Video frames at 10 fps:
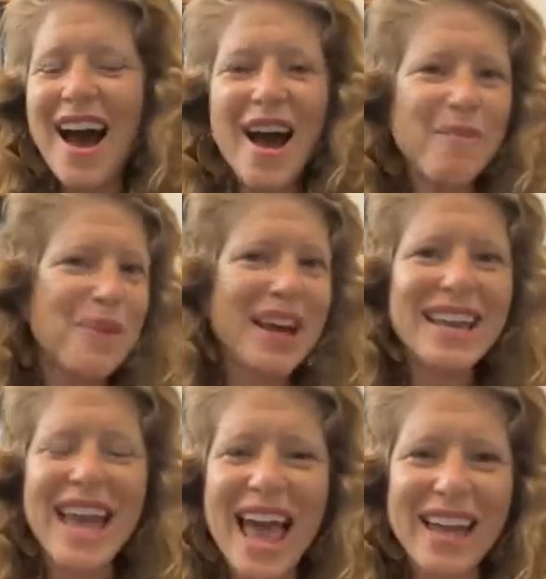
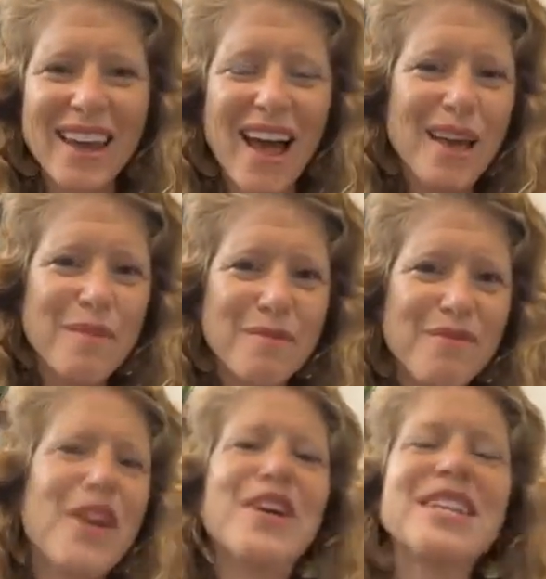Again, I am
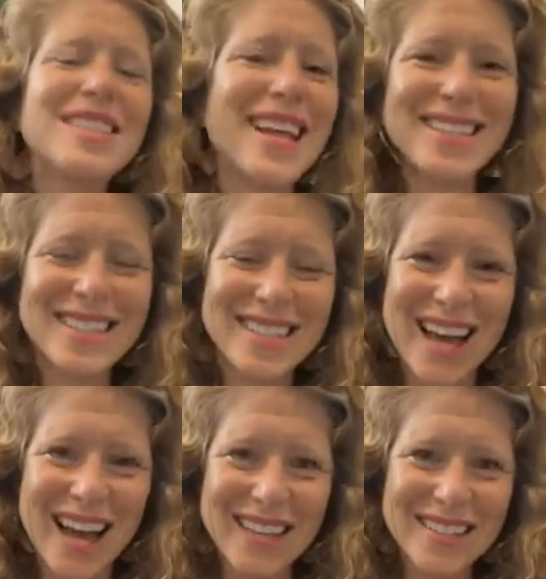very
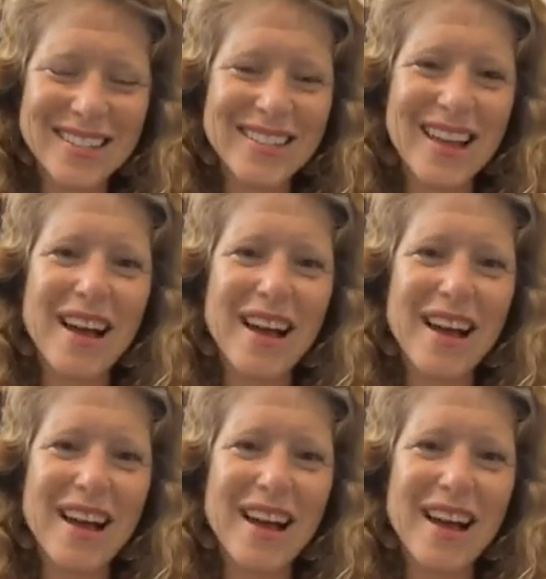sensitized